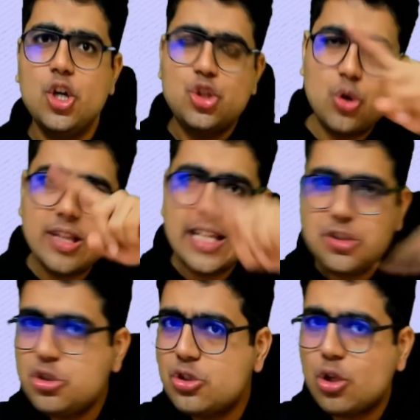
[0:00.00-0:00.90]
Should
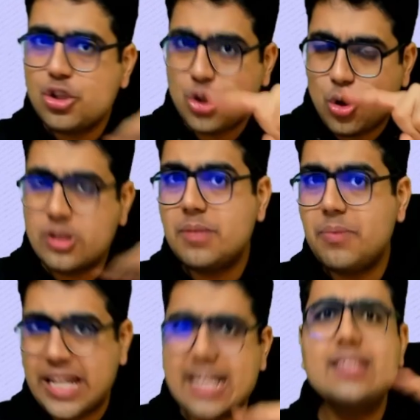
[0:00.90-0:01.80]
they show some
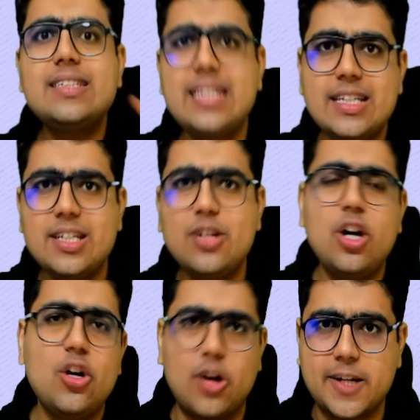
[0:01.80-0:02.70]
reconciliation or
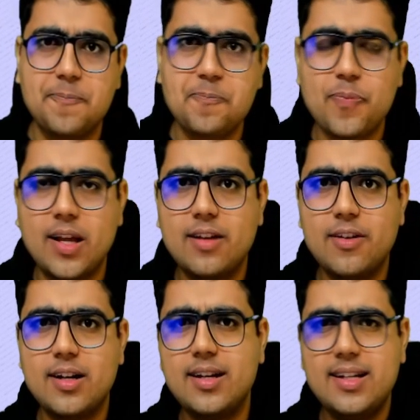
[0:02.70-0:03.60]
not?
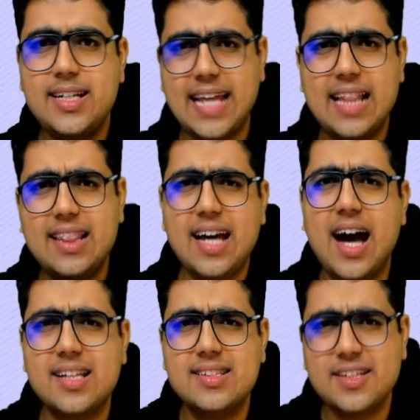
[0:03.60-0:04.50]
Tell the
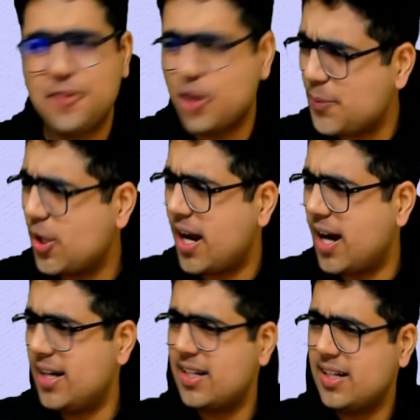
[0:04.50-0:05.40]
answer from your
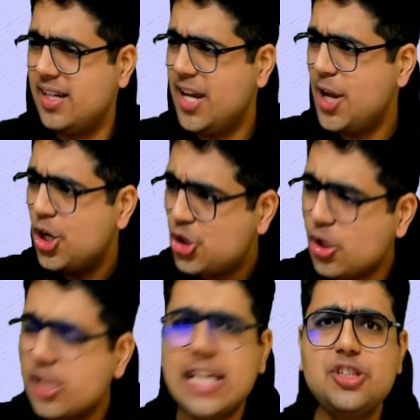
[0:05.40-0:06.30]
heart.
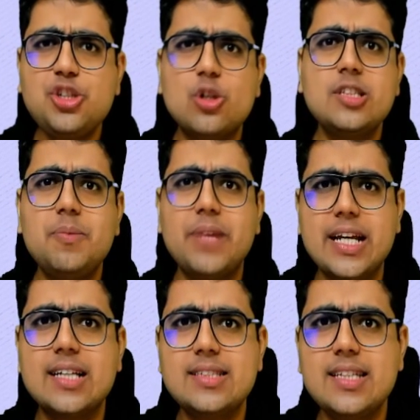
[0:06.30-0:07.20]
Should they show some
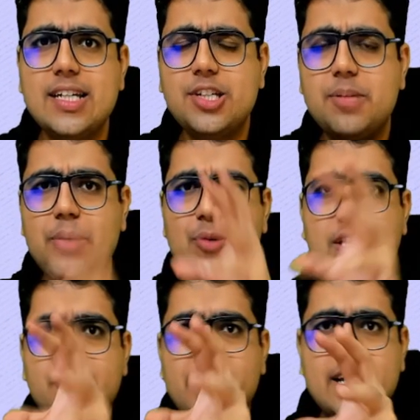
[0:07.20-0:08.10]
reconciliation between
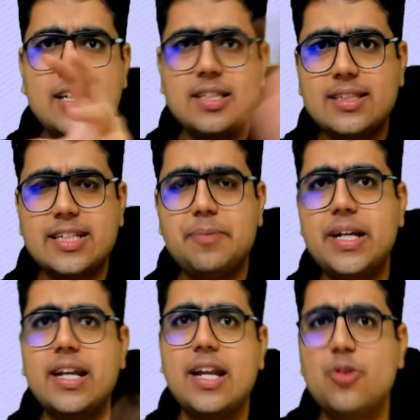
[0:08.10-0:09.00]
the financial statement
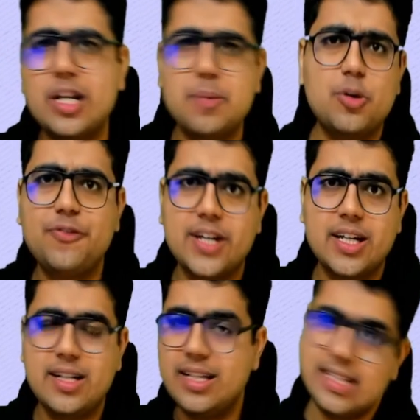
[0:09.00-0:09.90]
and annual report
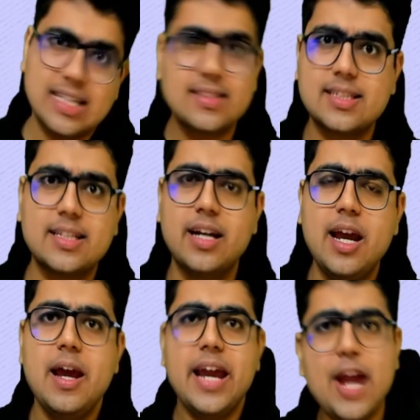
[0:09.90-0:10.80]
figure? Yes, sir.
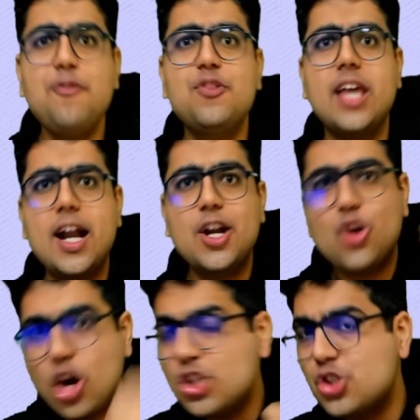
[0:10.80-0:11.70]
If they are
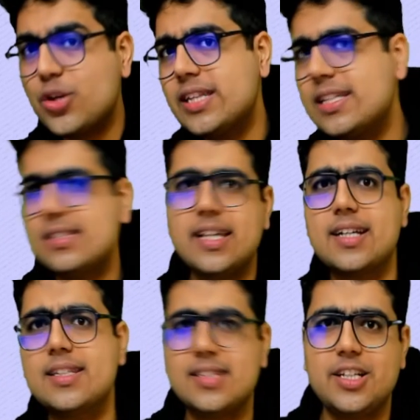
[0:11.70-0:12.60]
not showing this
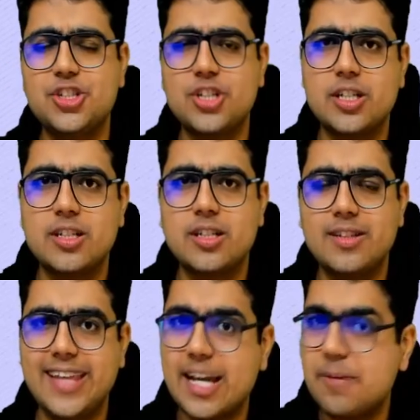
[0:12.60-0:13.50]
reconciliation,
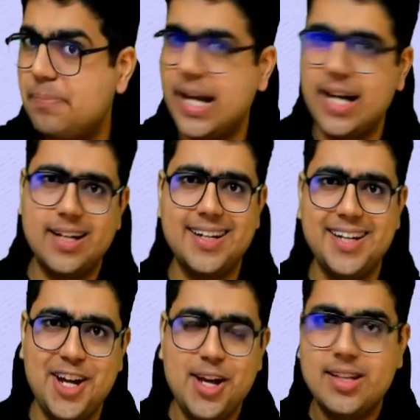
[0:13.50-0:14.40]
they are bad.
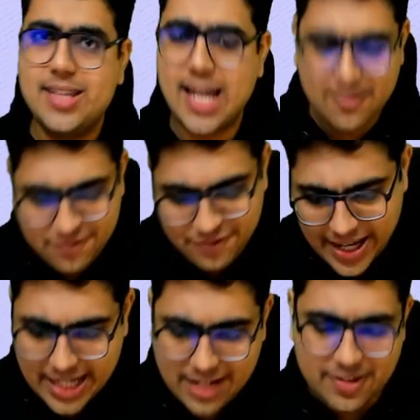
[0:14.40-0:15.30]
They are
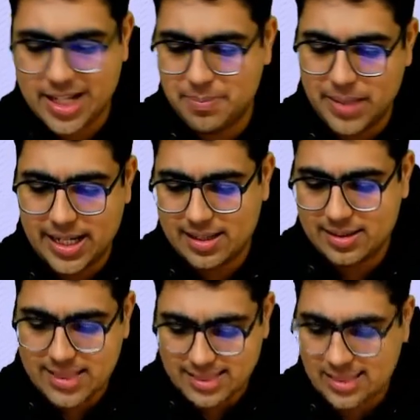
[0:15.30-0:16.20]
very, very bad.
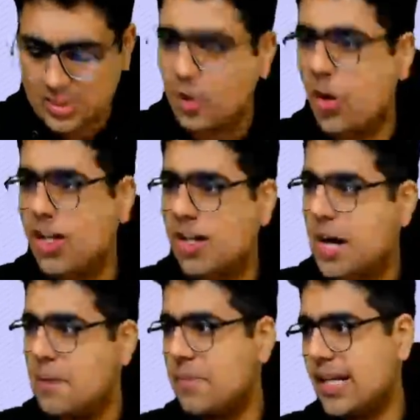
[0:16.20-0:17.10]
This is called
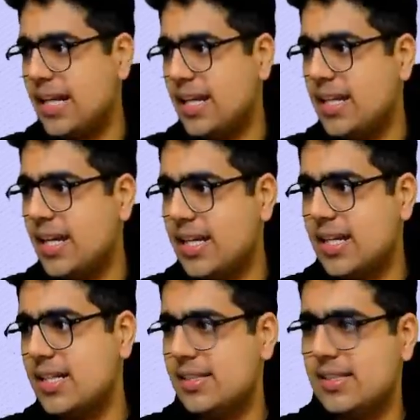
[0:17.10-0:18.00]
a material
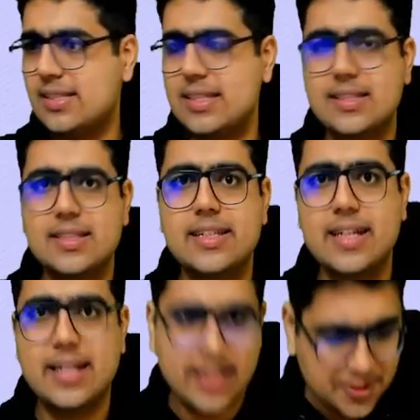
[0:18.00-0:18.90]
inconsistency.
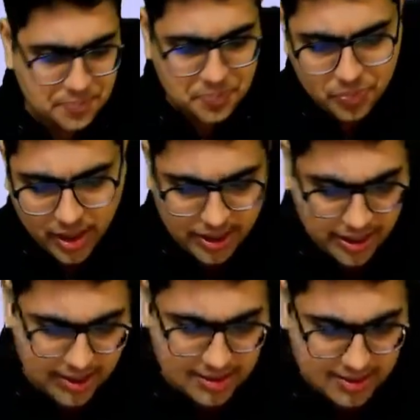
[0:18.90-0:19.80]
Clear?
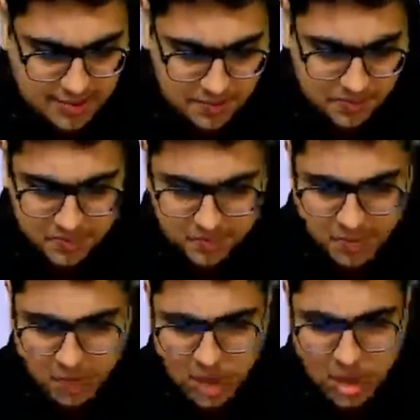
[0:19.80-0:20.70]
Clear, sir.
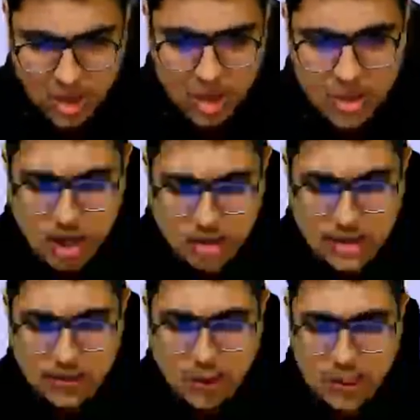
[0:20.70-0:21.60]
Now,
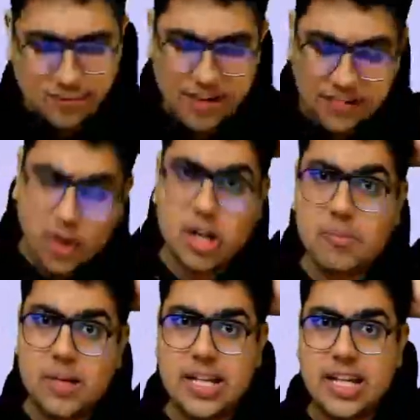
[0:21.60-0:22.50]
sir, what if I found a
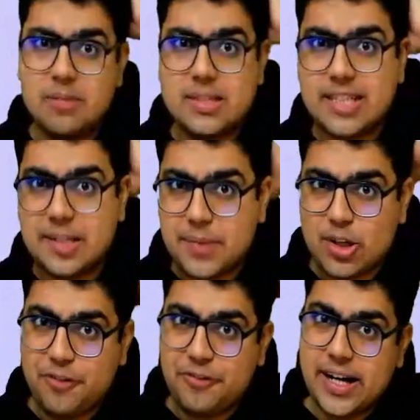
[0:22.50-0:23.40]
material misstatement
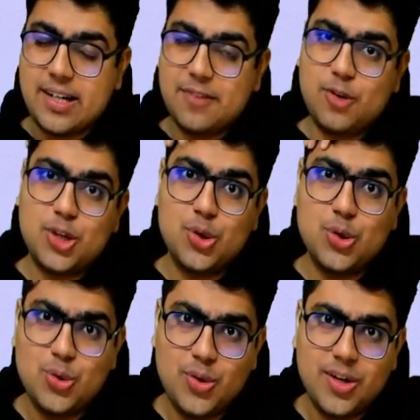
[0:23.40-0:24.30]
of fact? What to
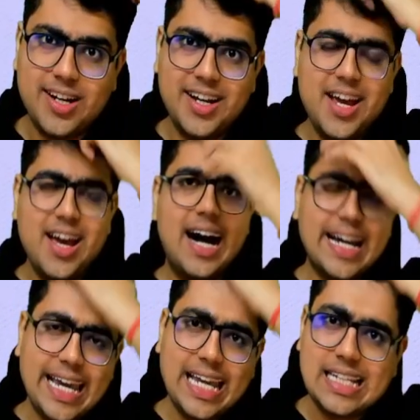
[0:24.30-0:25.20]
do?
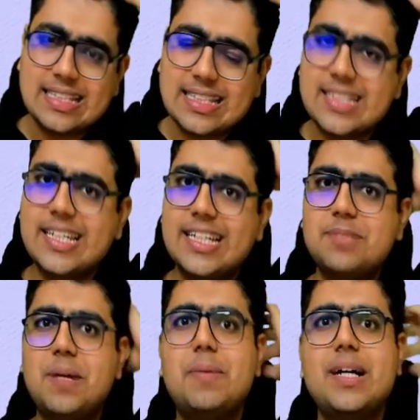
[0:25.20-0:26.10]
Again, in such case,
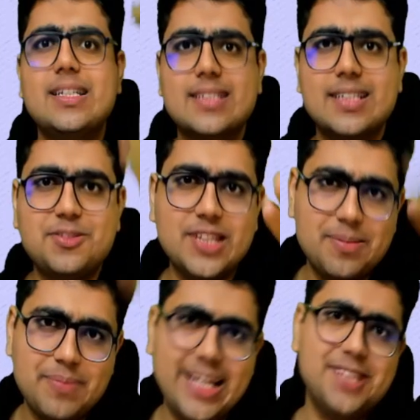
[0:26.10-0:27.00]
Baba, discuss with the
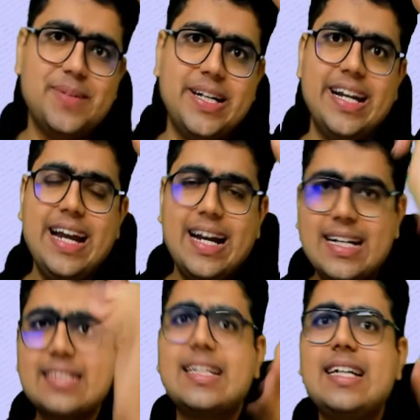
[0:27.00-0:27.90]
management.
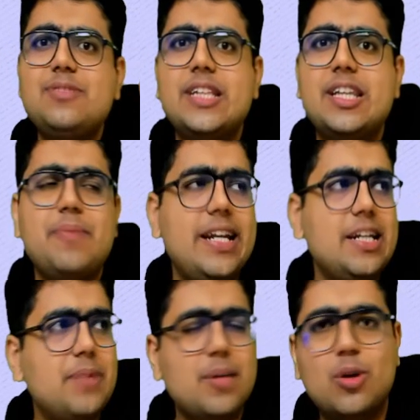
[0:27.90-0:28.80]
Discuss with the
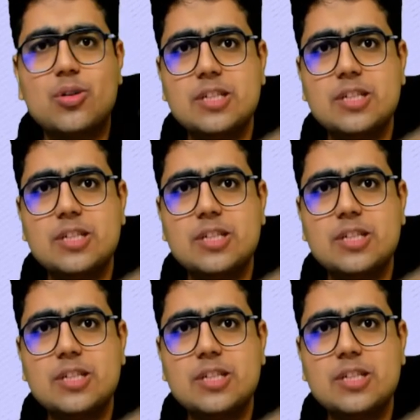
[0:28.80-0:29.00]
management about this